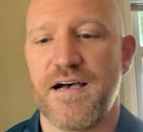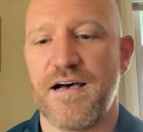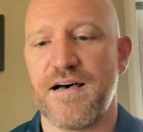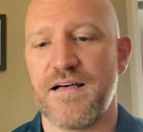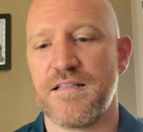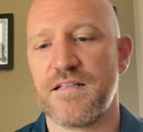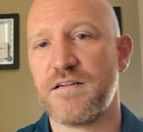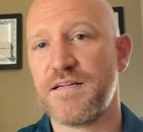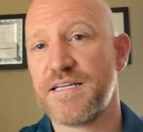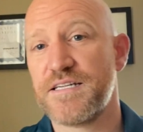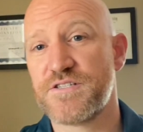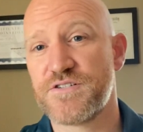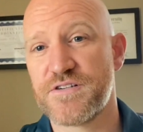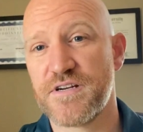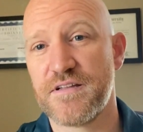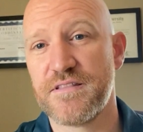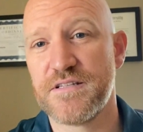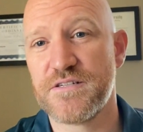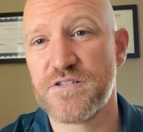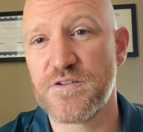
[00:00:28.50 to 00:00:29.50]
A little
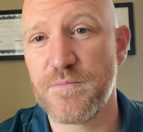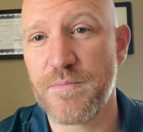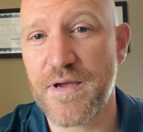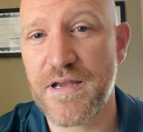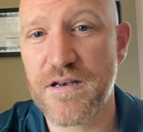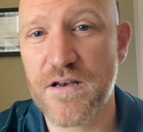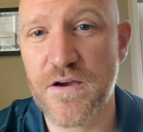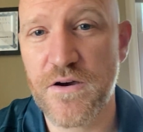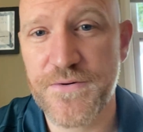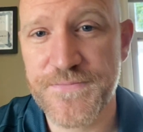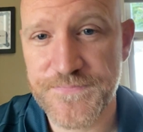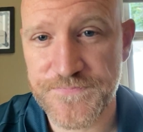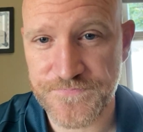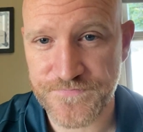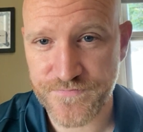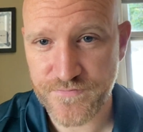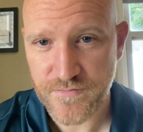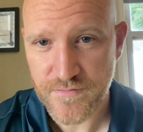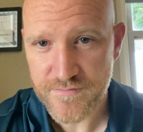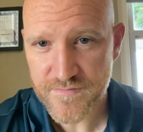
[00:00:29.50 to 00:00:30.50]
history on this you may know.
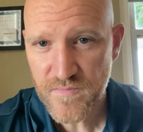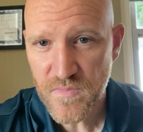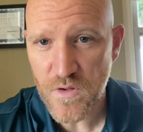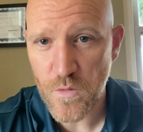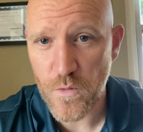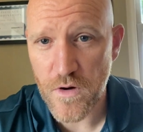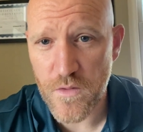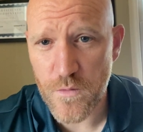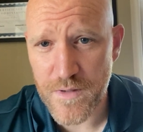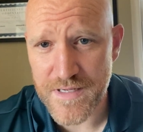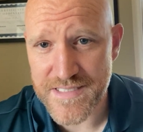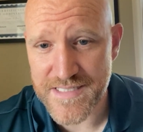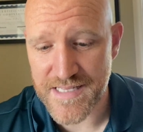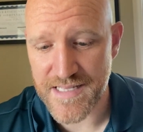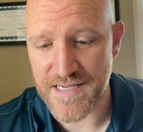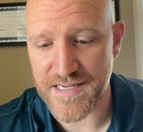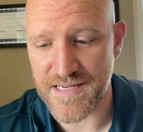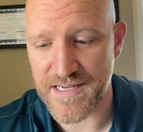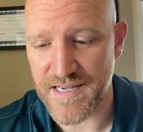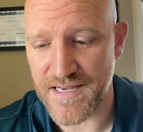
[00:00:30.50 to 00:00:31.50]
One of the ways
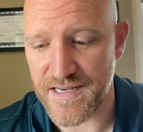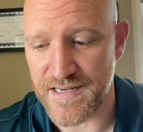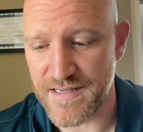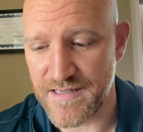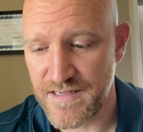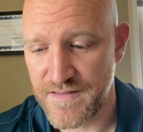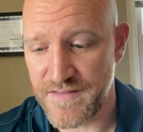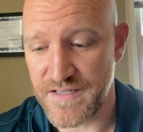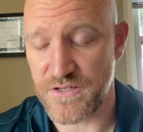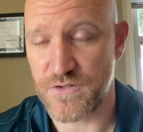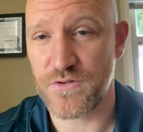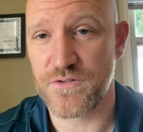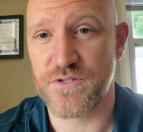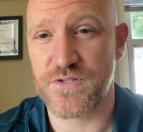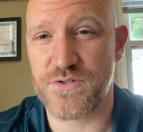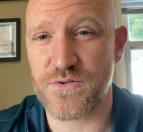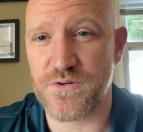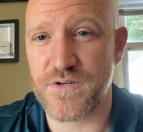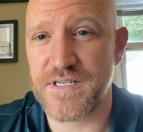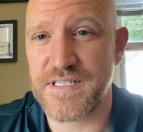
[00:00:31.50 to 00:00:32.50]
they told
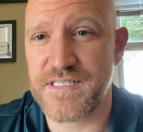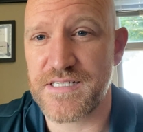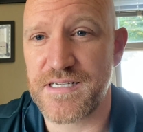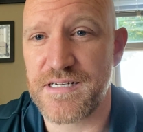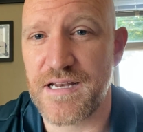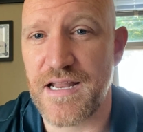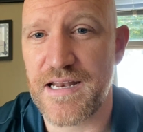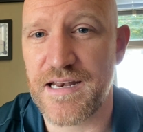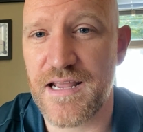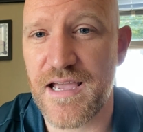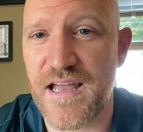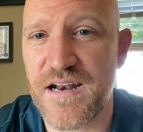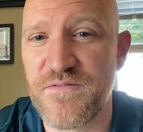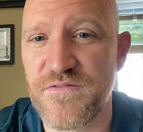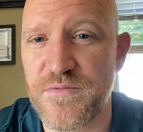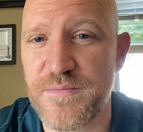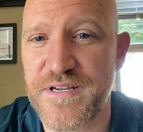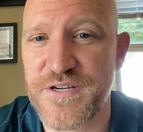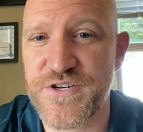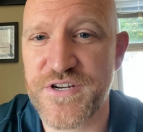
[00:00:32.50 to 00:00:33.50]
stories and got
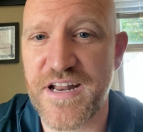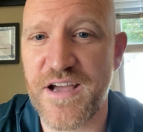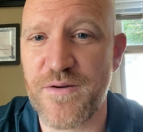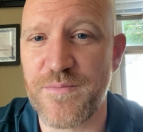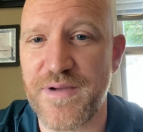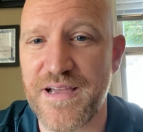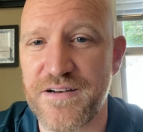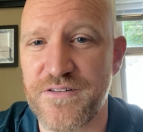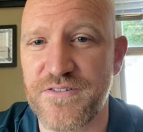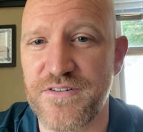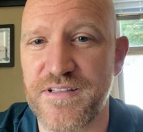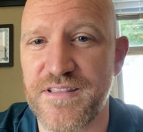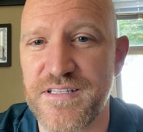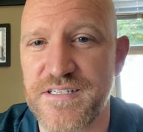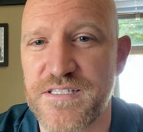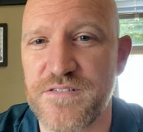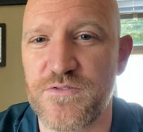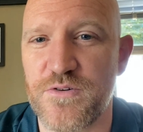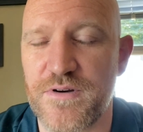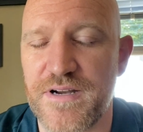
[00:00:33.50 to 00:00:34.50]
information out back during the
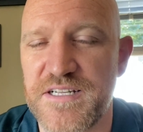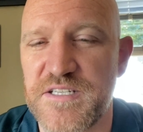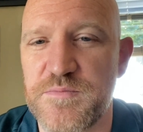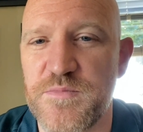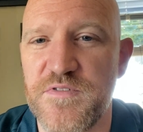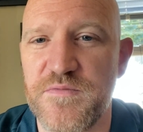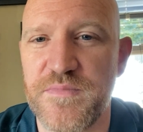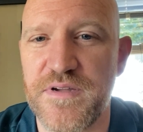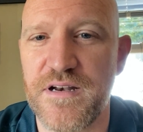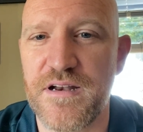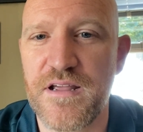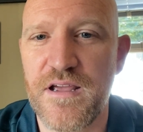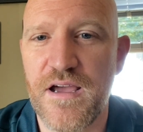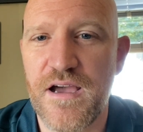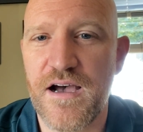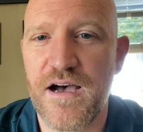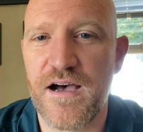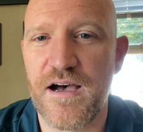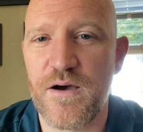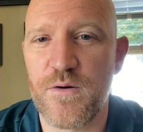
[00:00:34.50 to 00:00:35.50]
Civil Rights Movement
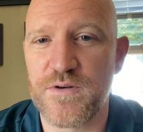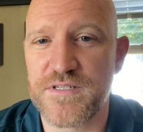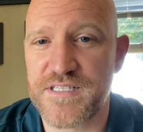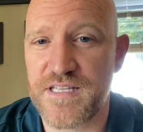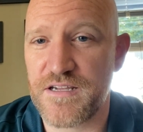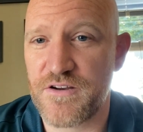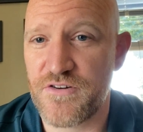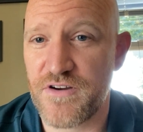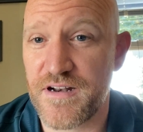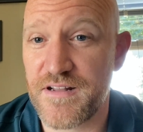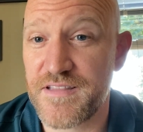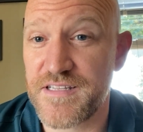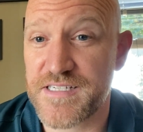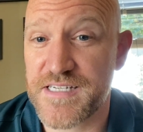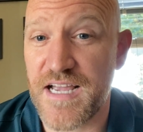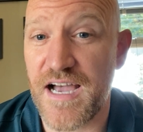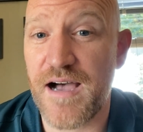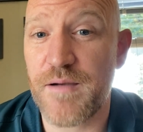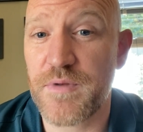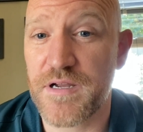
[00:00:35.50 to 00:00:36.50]
was they created this
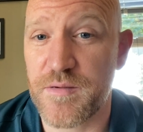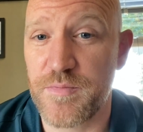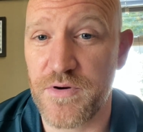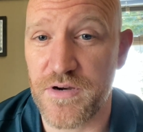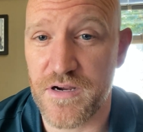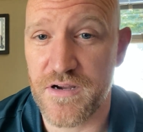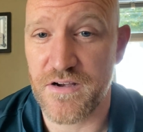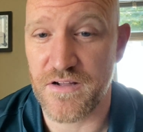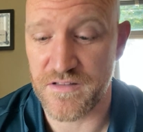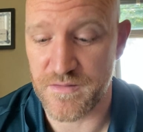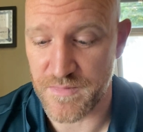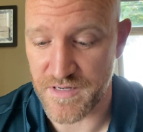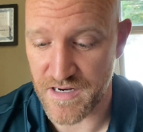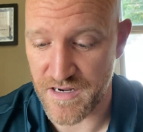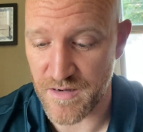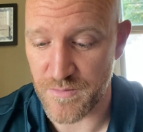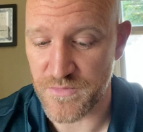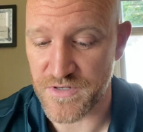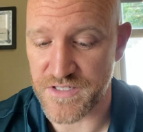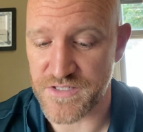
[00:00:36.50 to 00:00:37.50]
comic book called the
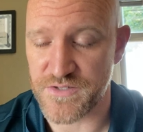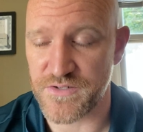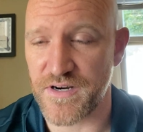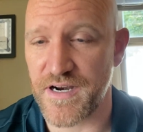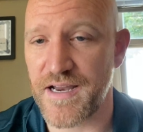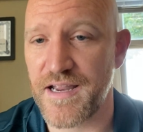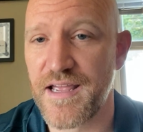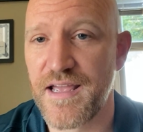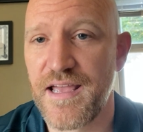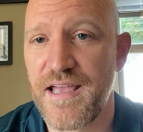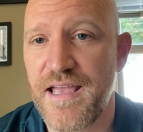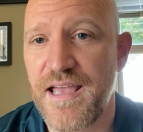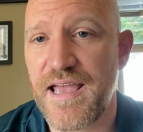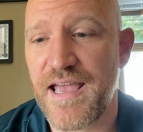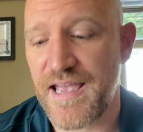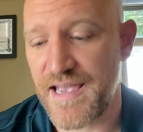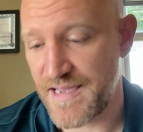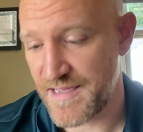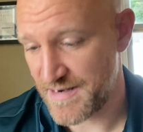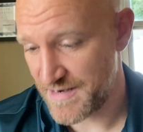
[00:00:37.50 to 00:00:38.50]
Montgomery story.
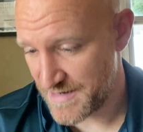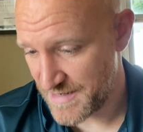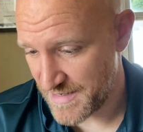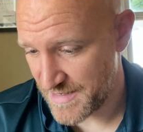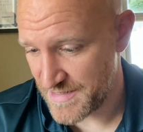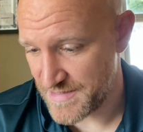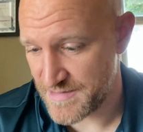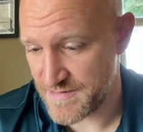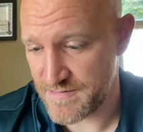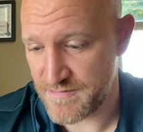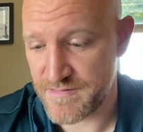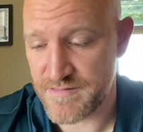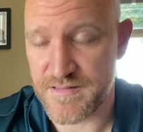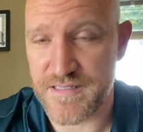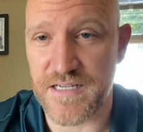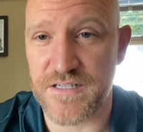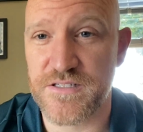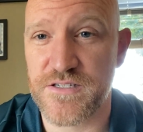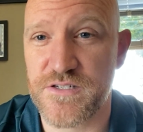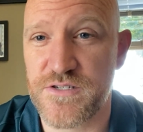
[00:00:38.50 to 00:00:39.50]
And it
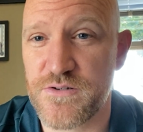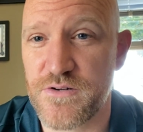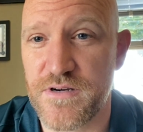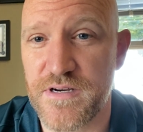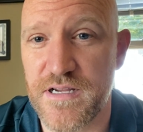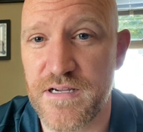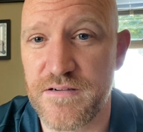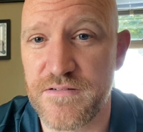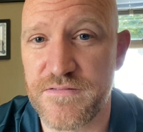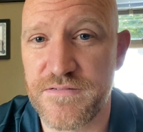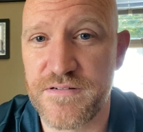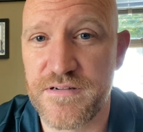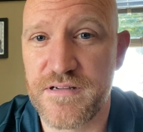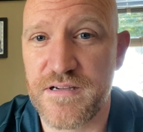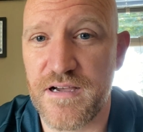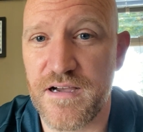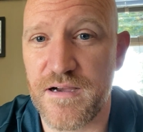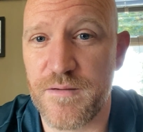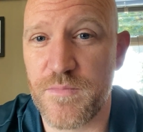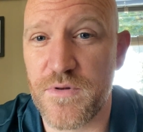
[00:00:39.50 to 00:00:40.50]
tells the story of
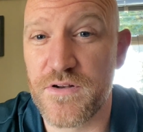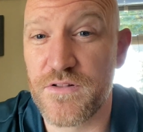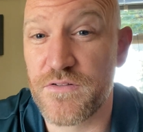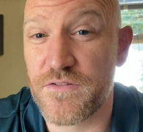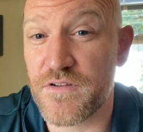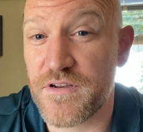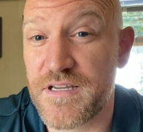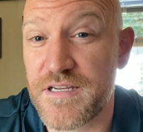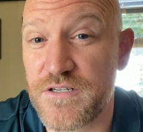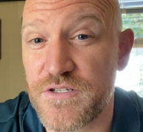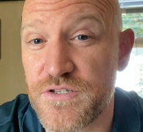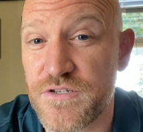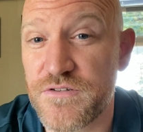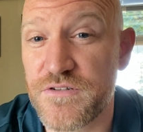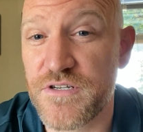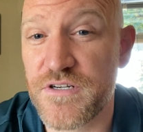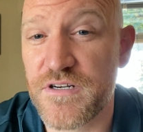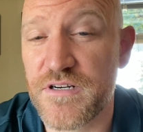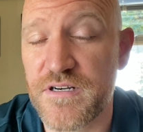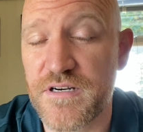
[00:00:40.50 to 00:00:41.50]
Martin Luther King
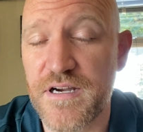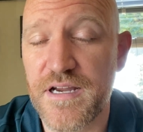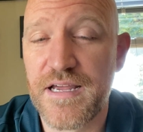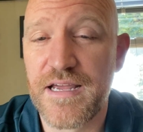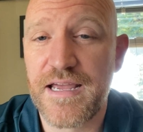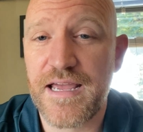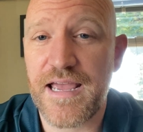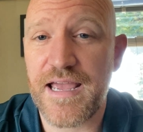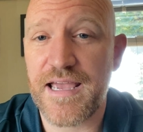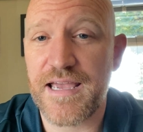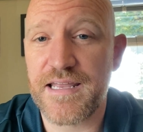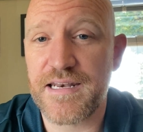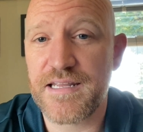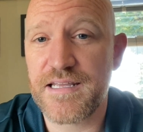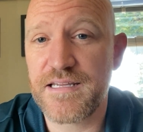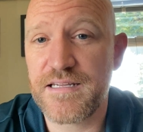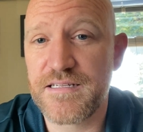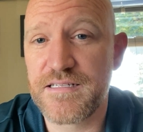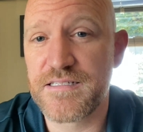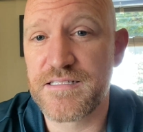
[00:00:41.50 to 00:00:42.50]
Jr. and
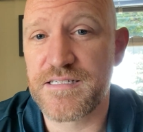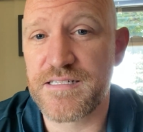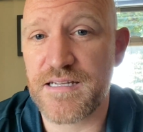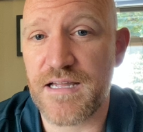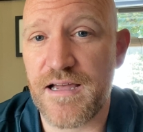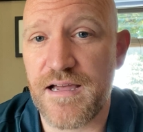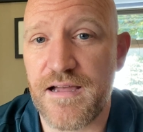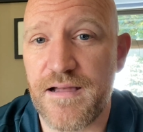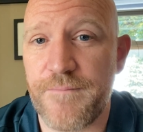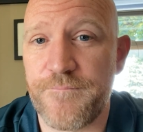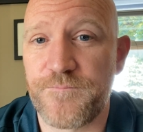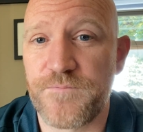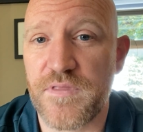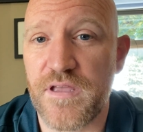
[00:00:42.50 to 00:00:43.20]
his sort